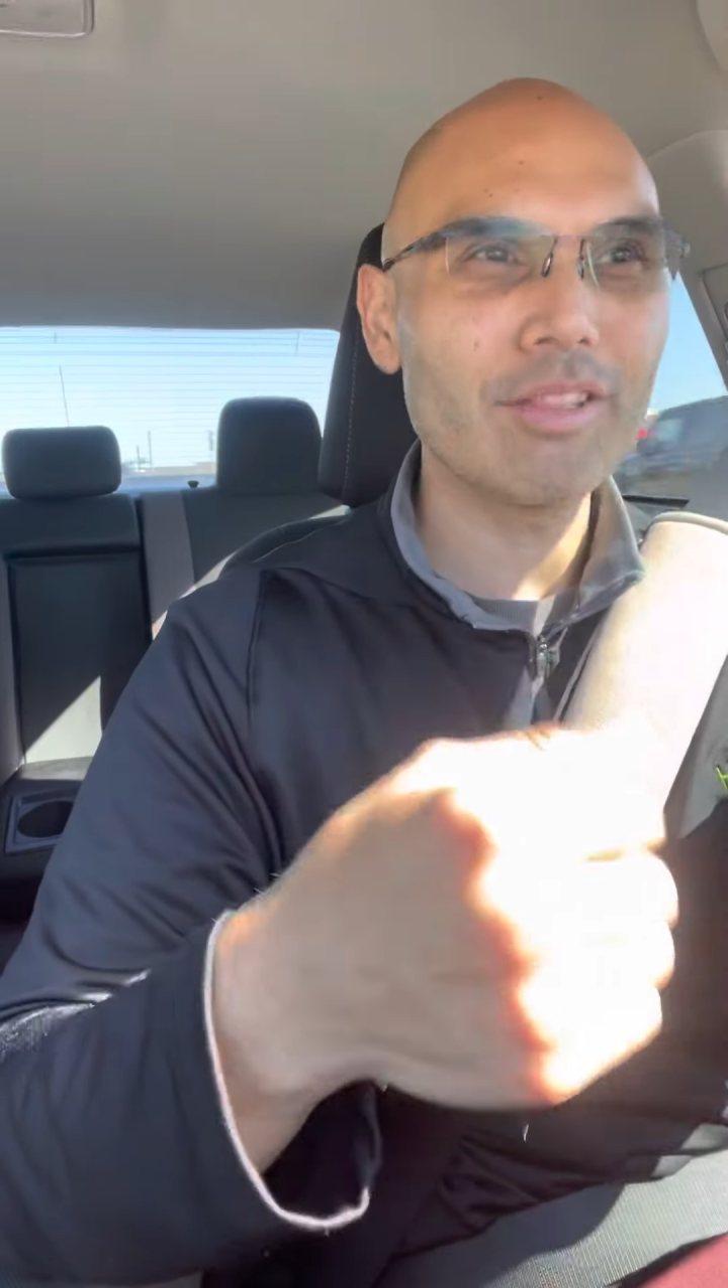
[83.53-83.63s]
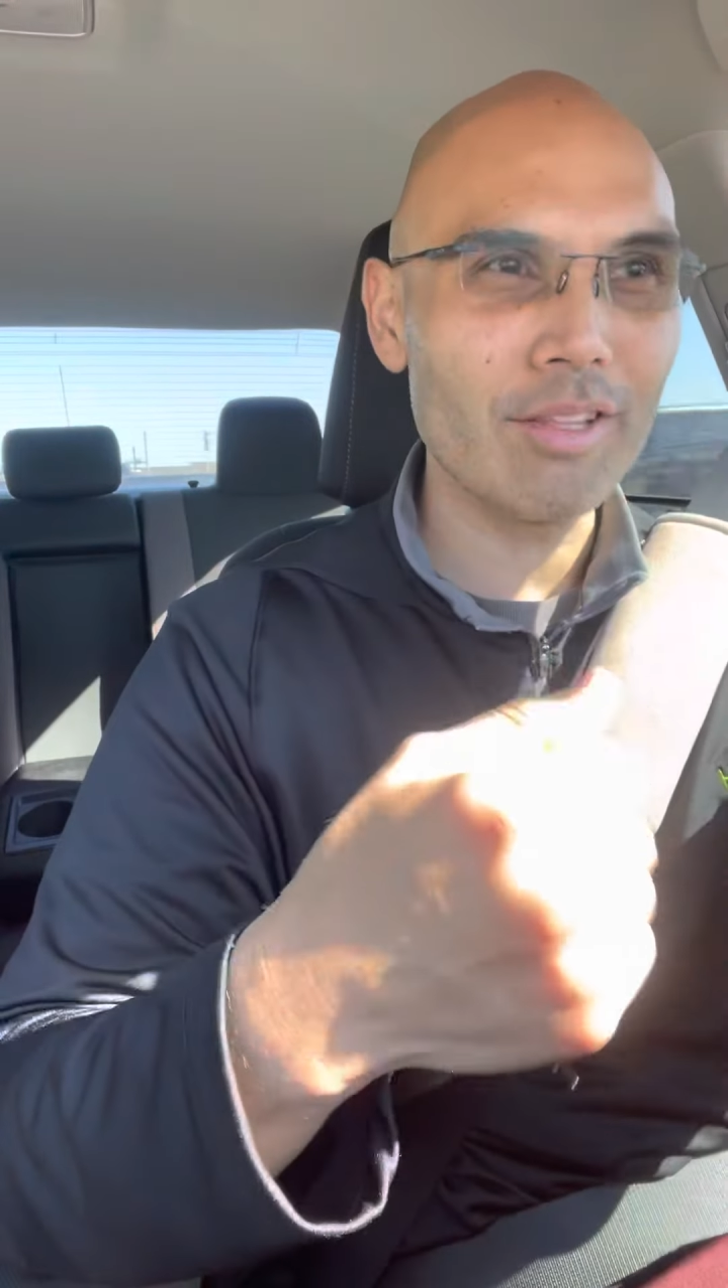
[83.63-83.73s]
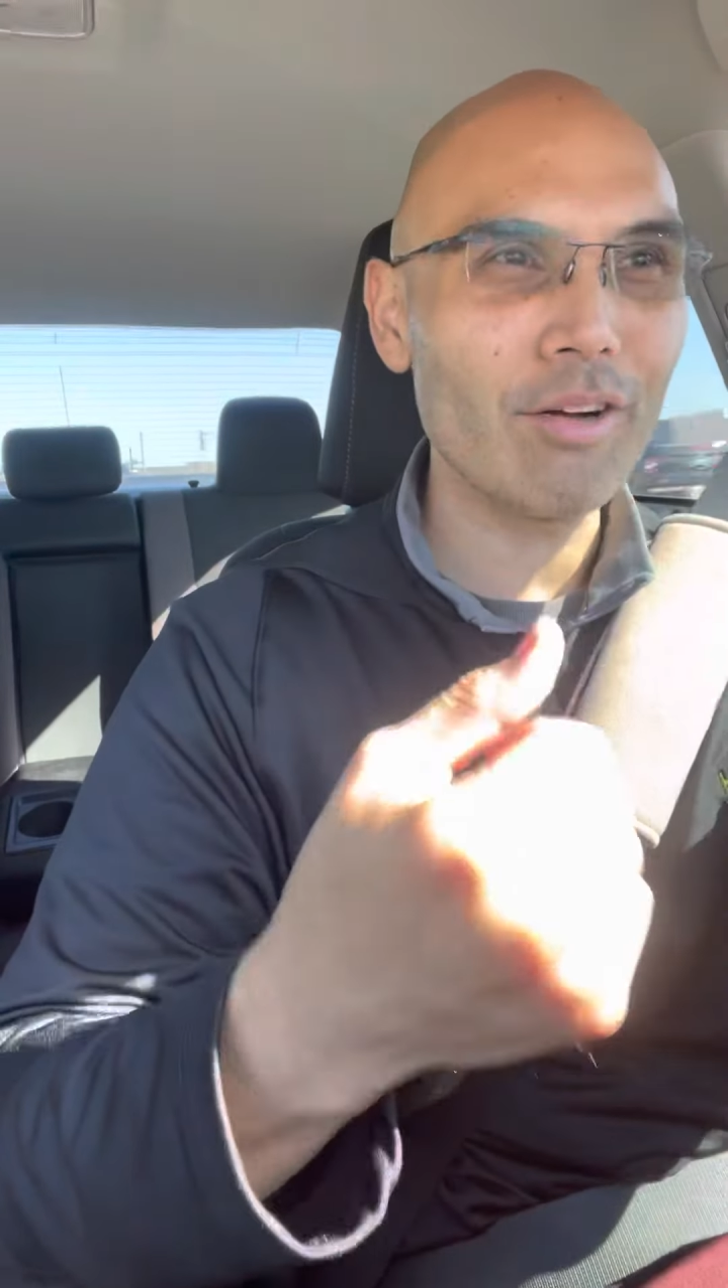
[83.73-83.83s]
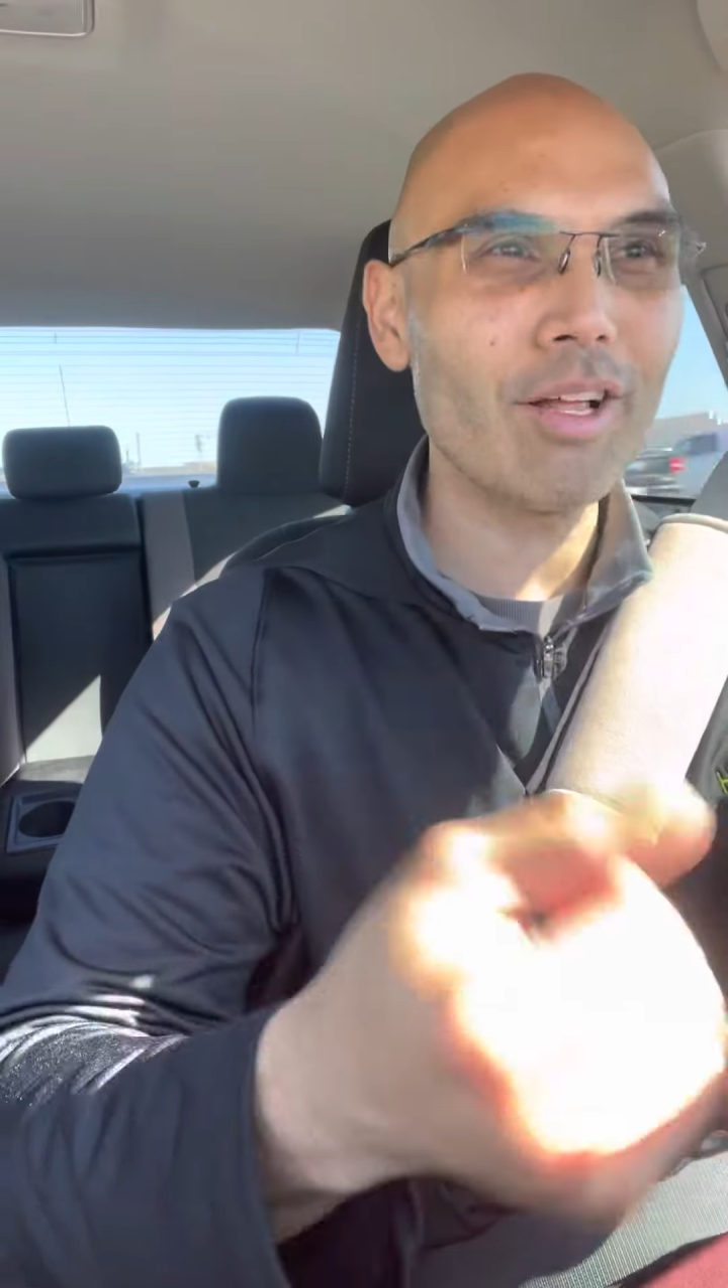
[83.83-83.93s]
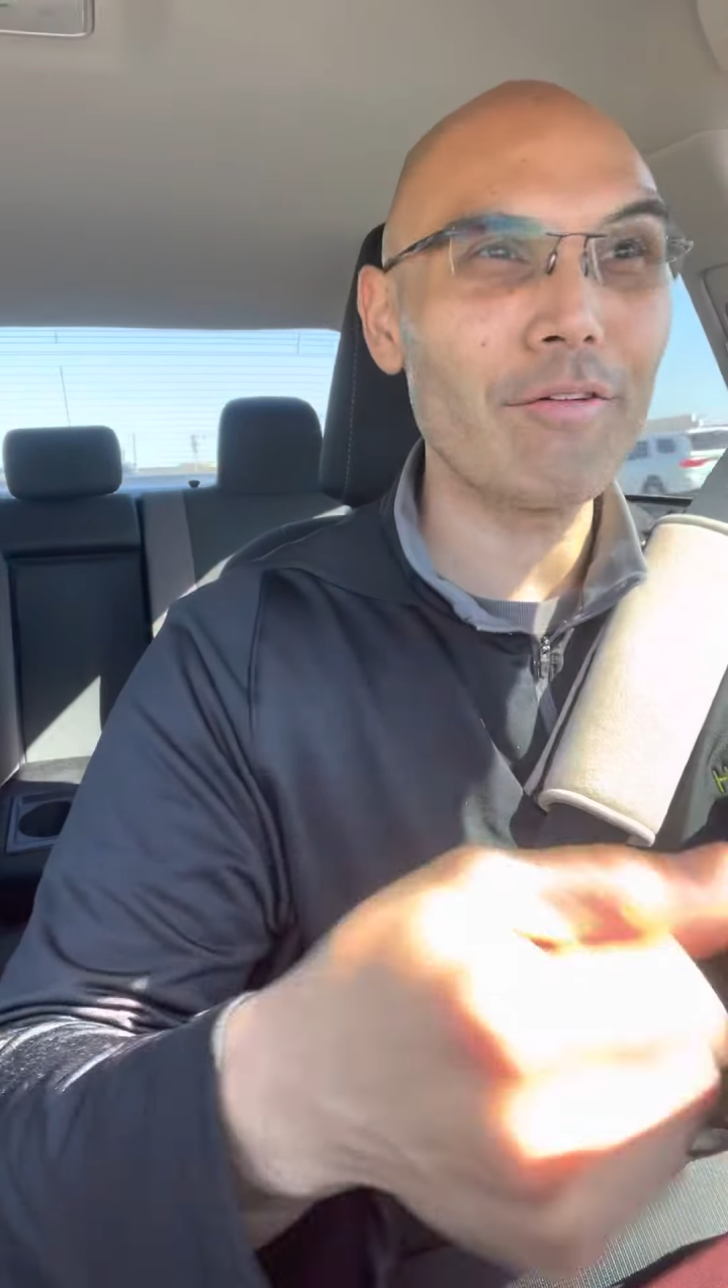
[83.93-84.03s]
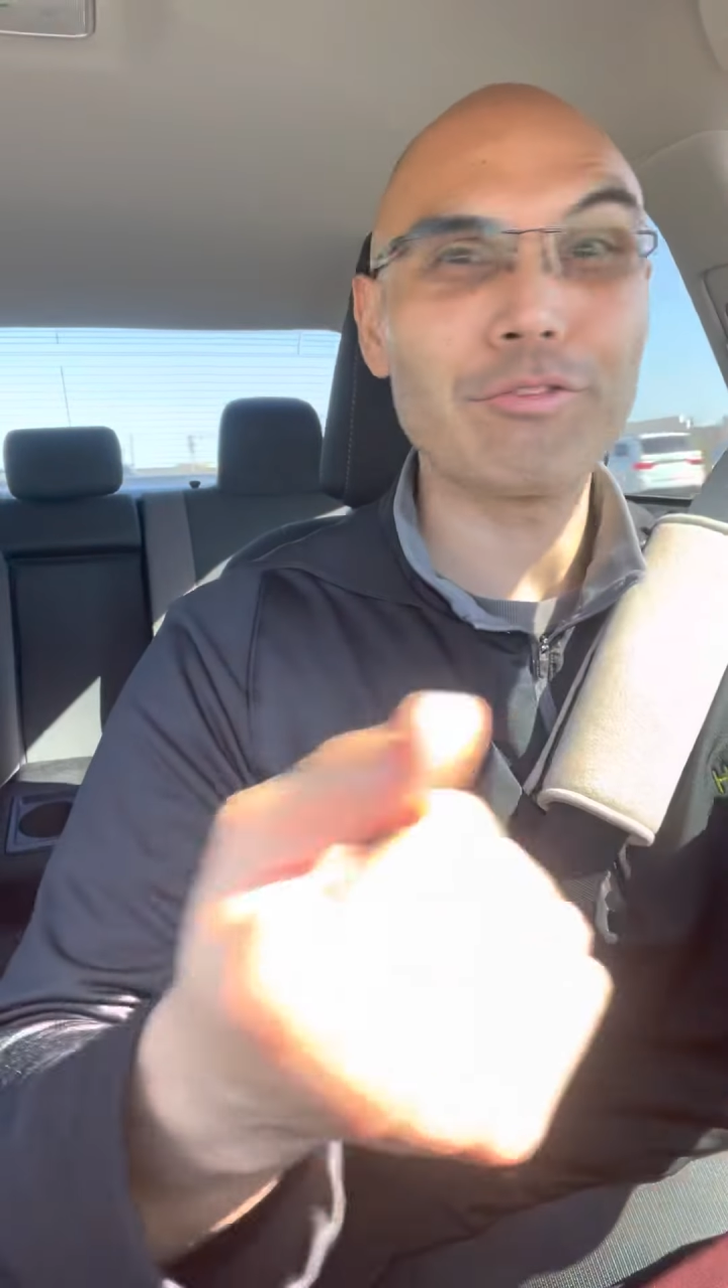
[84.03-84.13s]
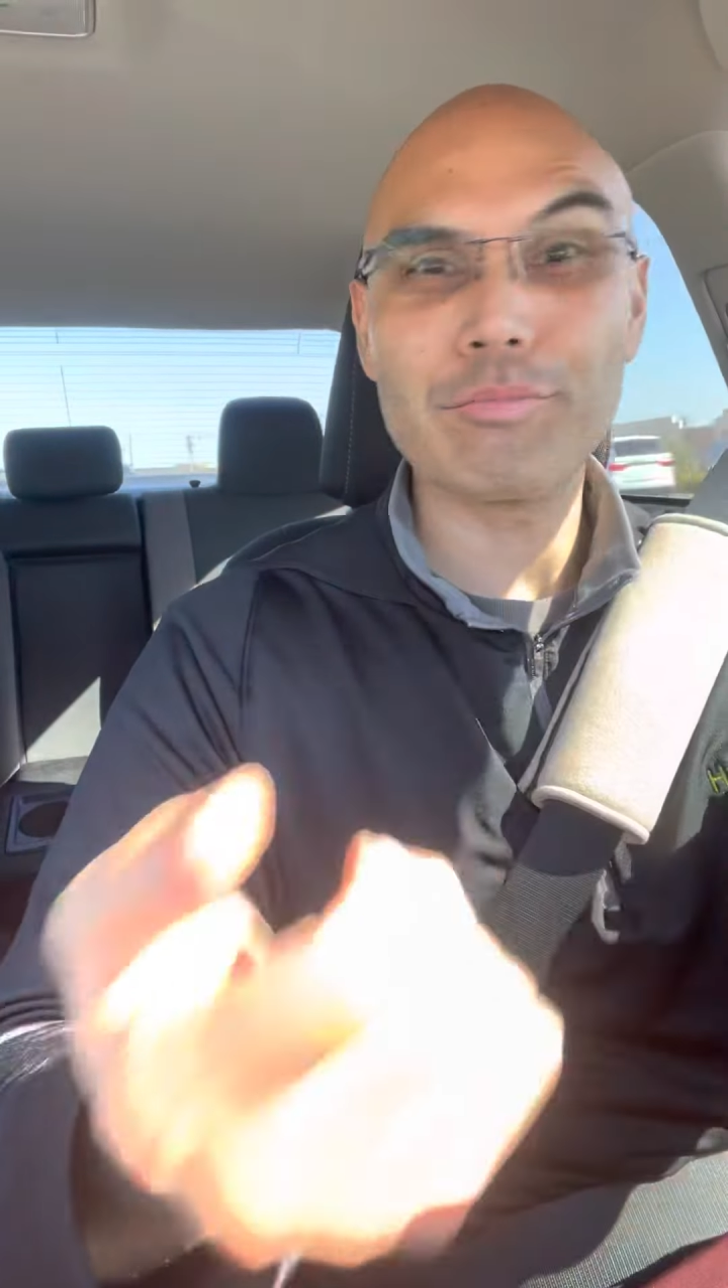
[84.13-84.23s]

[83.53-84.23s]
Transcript: they'll have